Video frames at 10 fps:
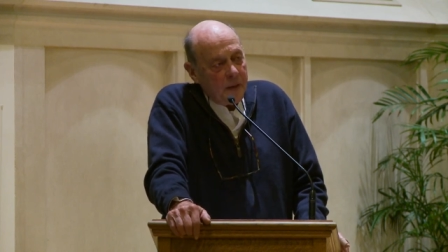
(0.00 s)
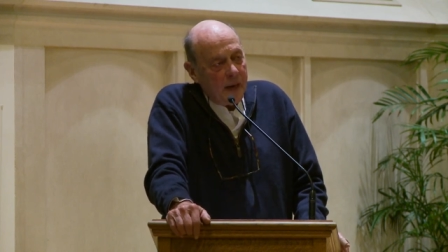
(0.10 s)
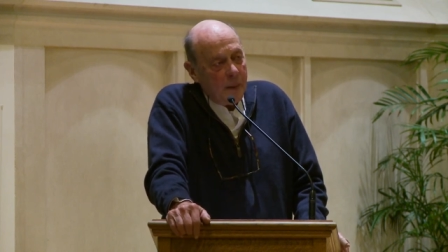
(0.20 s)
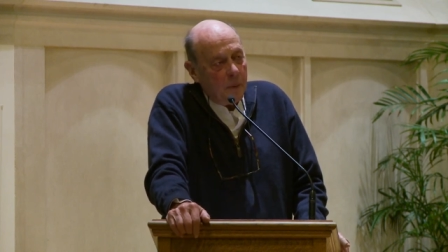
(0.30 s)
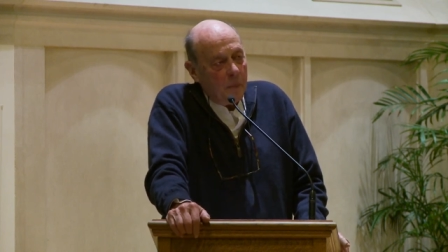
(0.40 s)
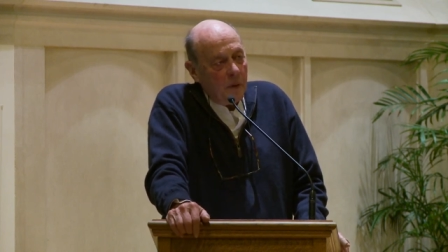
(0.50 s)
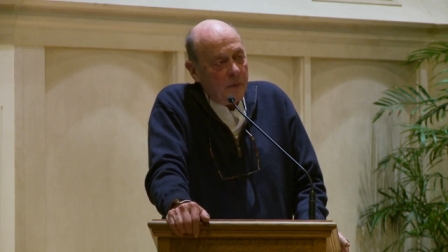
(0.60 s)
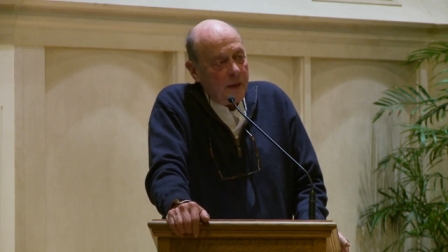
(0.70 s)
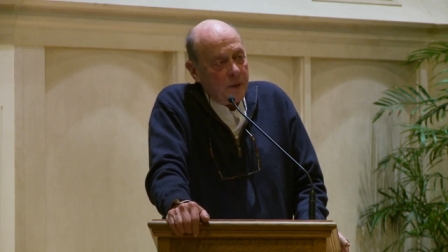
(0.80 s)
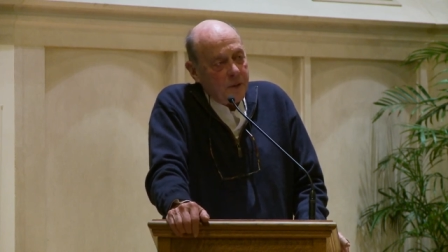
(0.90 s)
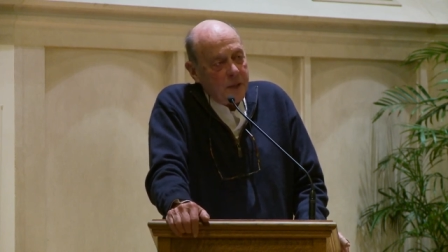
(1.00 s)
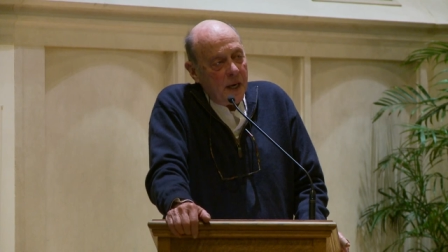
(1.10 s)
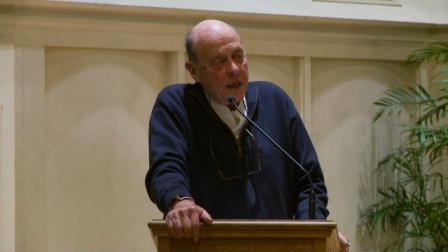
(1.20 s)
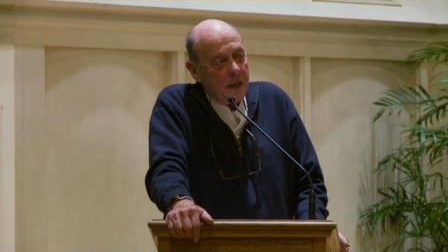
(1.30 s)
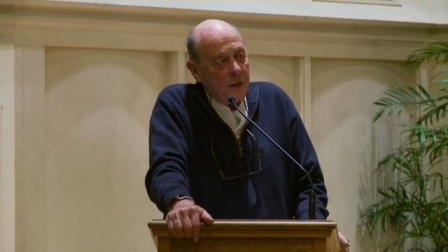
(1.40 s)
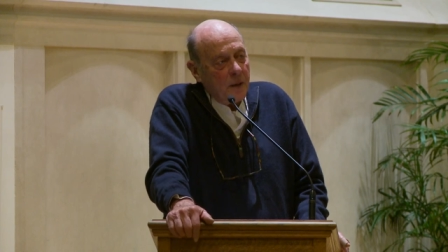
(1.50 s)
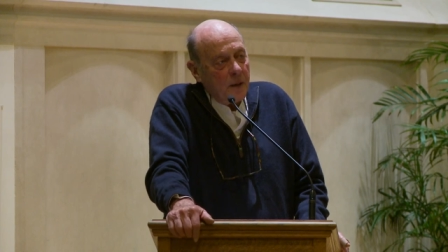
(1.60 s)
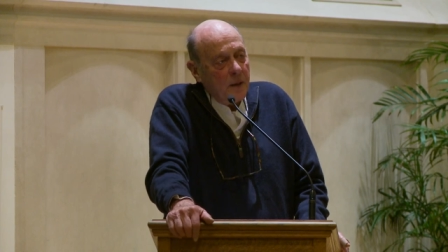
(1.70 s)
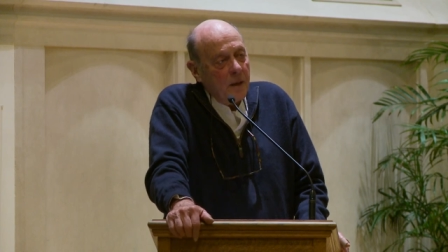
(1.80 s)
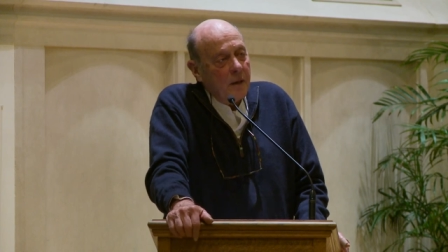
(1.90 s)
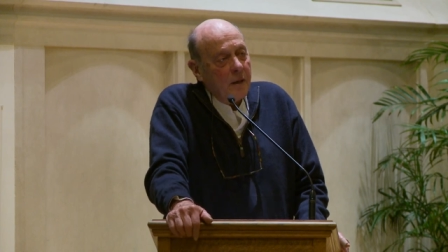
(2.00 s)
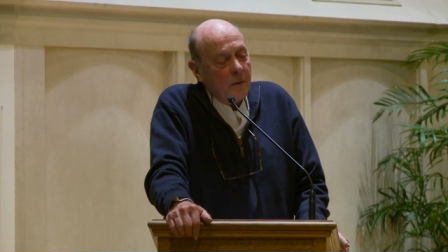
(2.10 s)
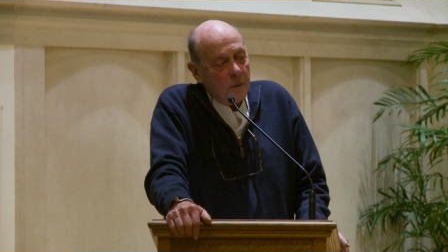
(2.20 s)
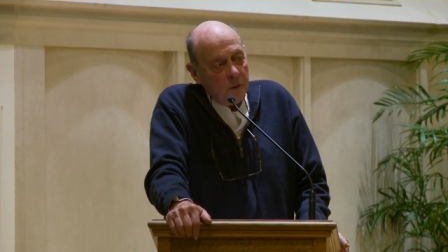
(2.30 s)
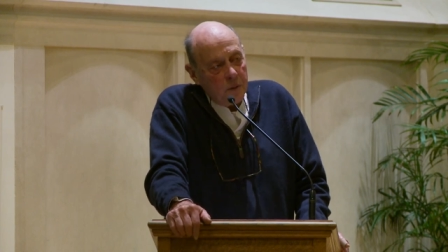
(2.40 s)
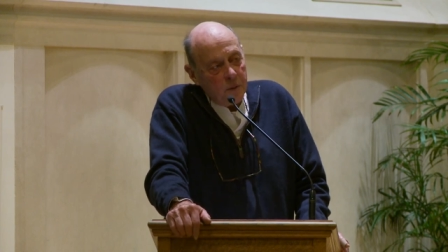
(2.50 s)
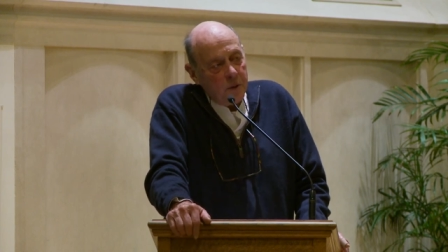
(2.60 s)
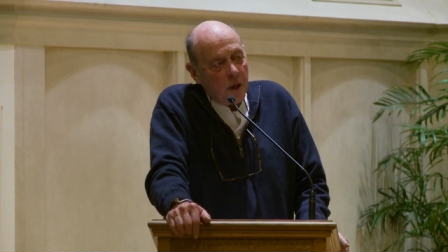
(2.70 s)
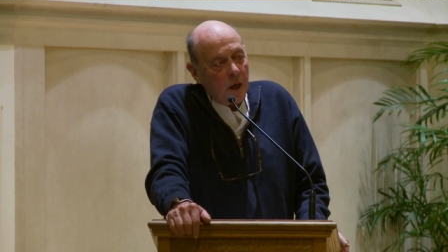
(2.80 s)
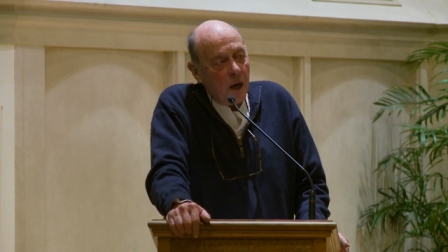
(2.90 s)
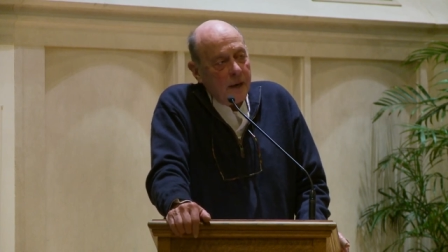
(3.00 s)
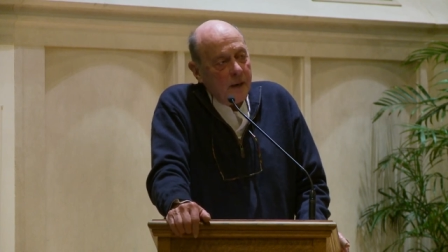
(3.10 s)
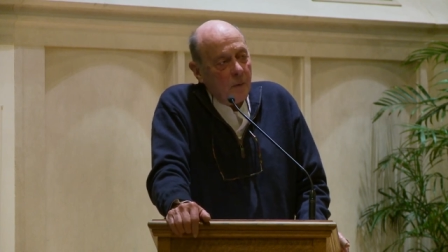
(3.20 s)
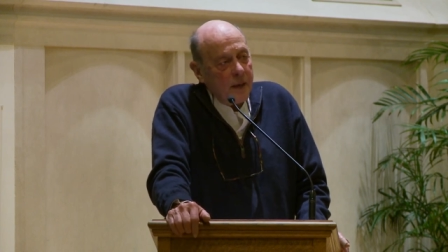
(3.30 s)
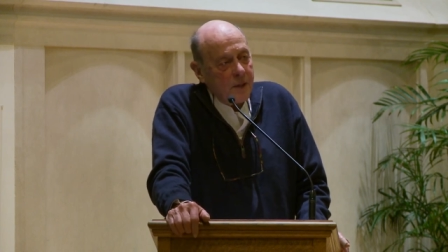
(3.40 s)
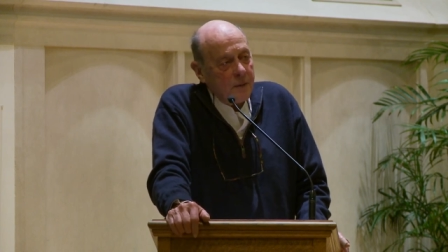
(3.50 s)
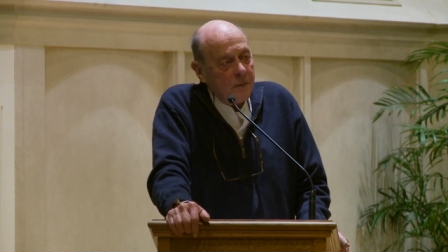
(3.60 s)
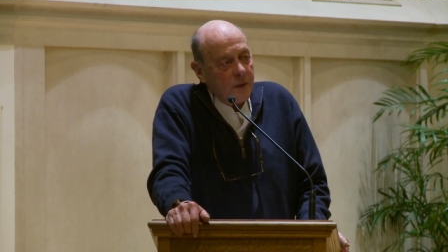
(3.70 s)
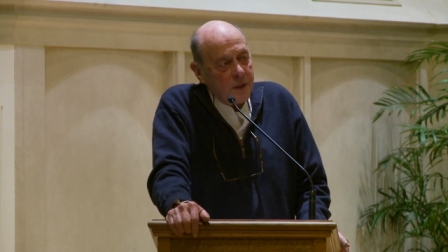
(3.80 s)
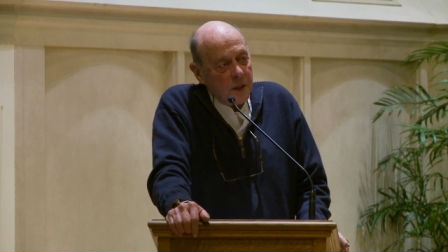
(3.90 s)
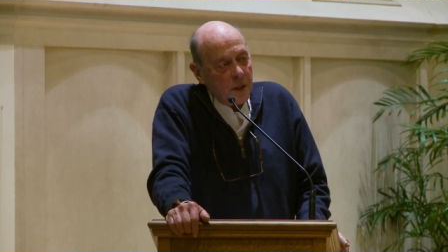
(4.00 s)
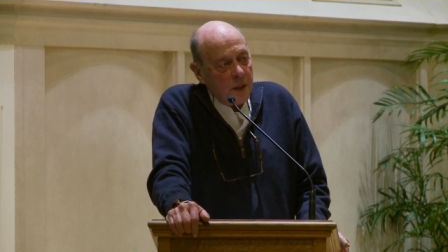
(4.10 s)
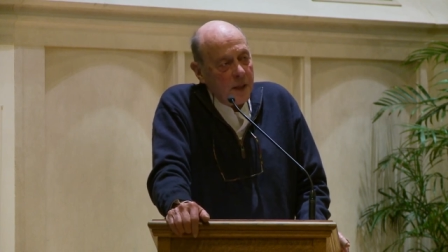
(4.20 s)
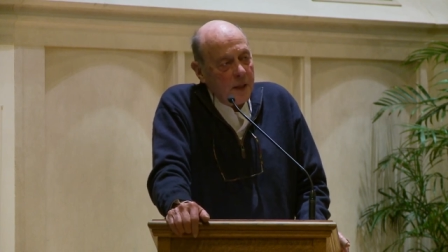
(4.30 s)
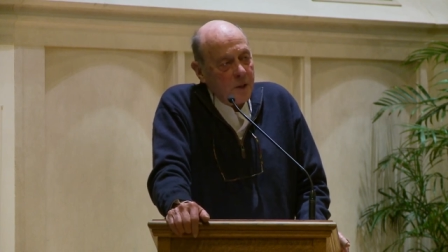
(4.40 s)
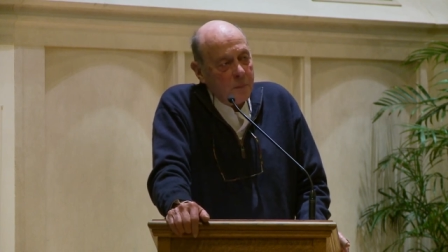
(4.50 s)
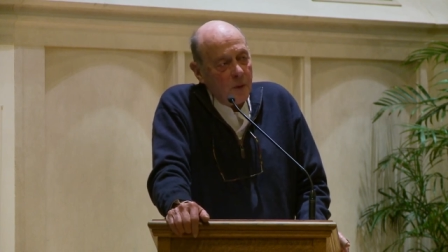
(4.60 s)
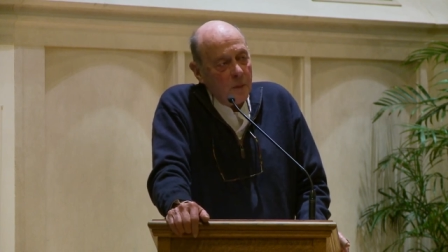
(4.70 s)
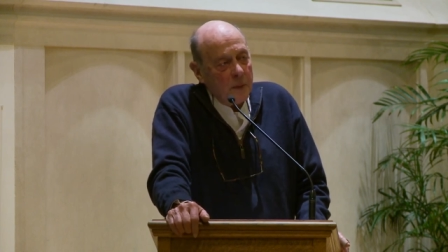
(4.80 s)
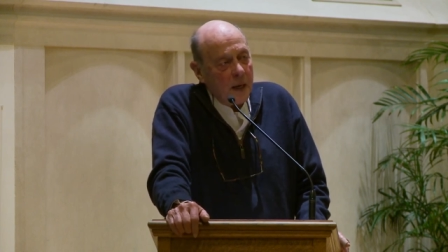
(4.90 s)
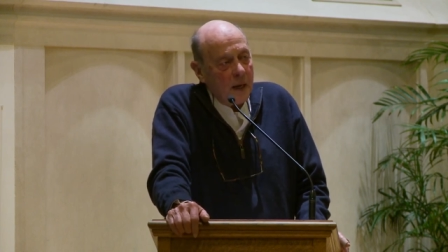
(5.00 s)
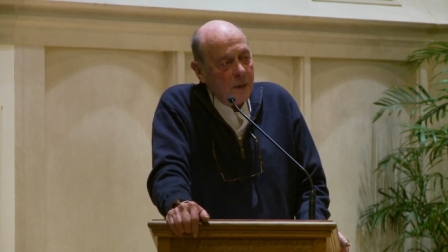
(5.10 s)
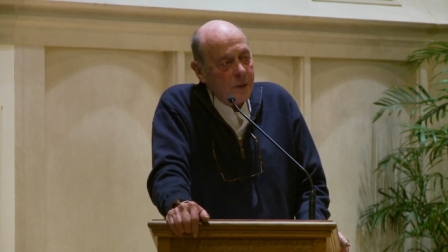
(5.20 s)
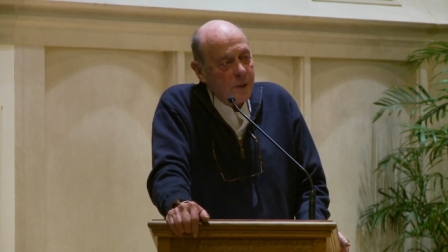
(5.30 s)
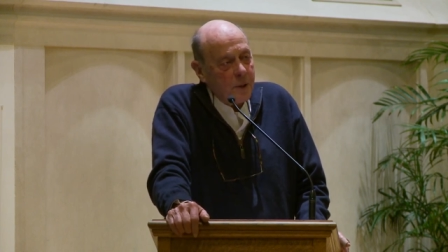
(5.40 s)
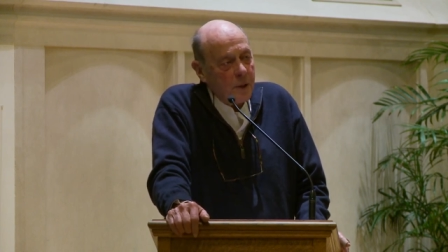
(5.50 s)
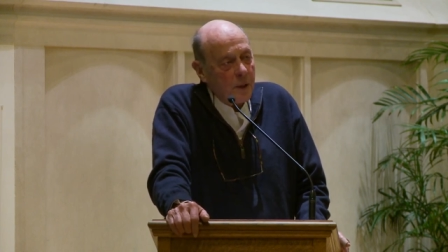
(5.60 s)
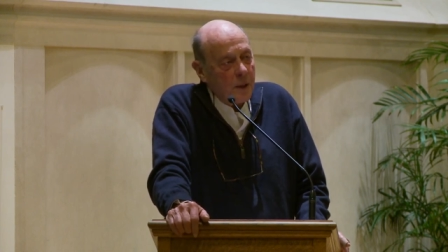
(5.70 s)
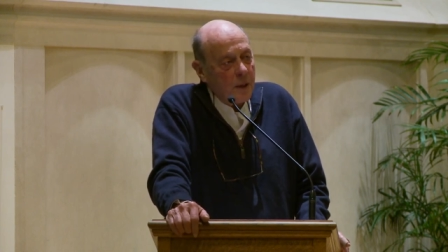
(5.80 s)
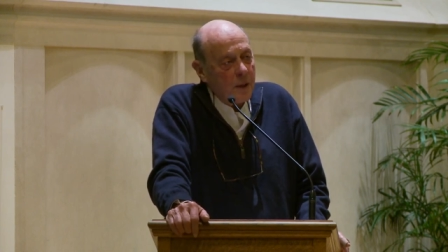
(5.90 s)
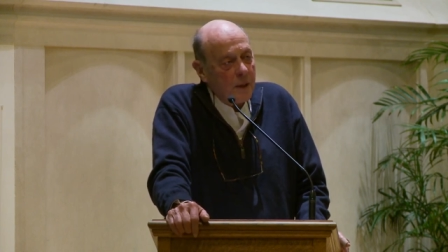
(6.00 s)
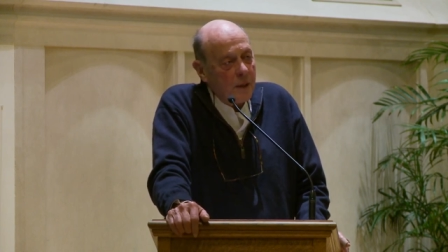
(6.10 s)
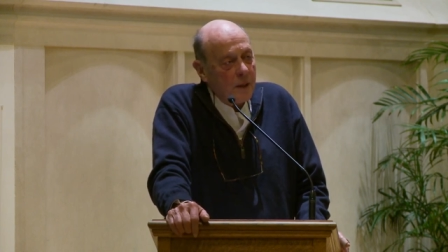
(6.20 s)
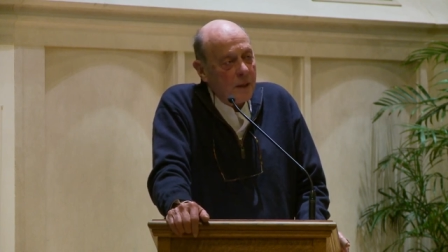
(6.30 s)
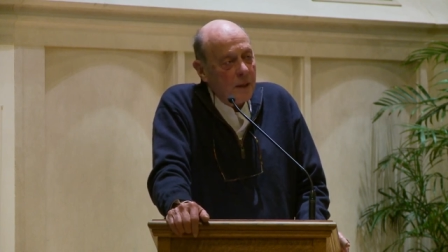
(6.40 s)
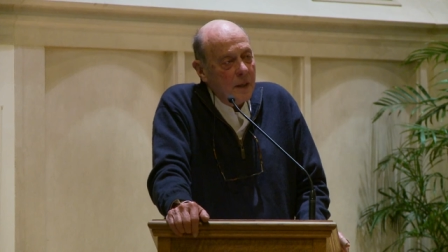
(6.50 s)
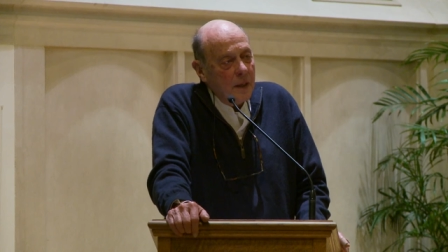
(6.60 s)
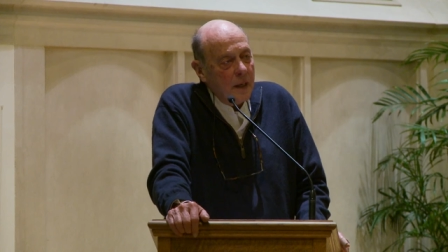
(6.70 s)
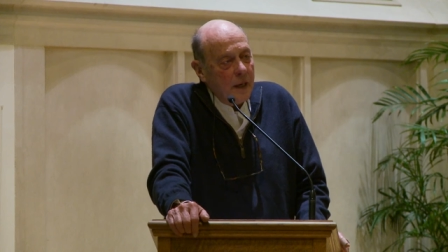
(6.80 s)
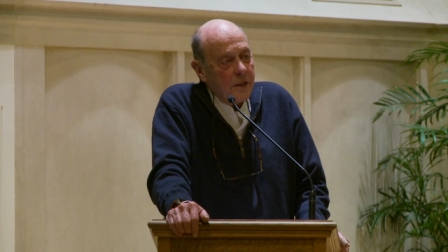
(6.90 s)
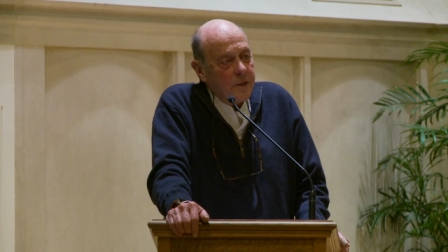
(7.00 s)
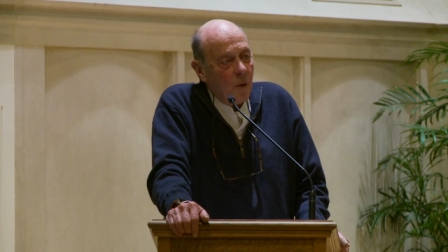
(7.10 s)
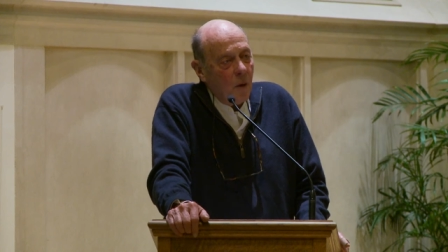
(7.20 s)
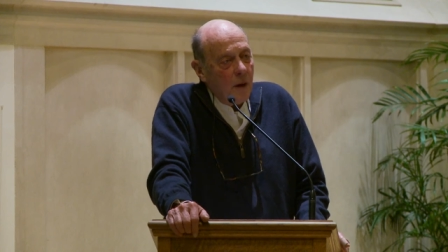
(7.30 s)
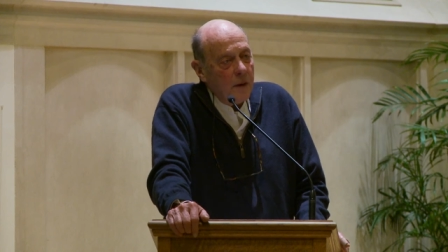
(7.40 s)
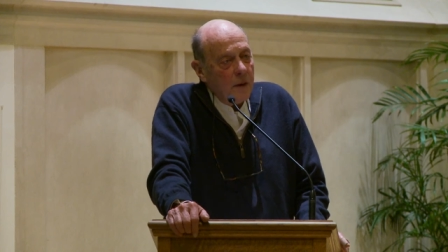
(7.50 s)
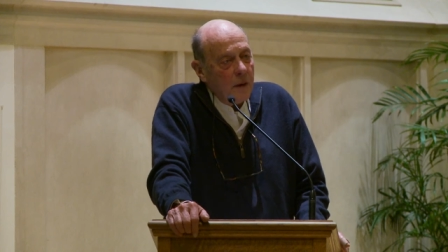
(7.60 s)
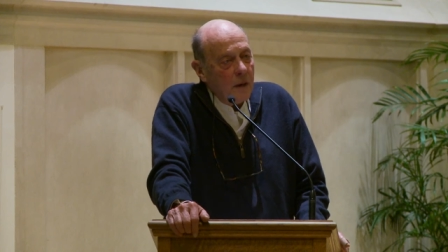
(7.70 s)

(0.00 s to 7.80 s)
capable of understanding the declining rates of fertility, sperm counts, uh, and so on.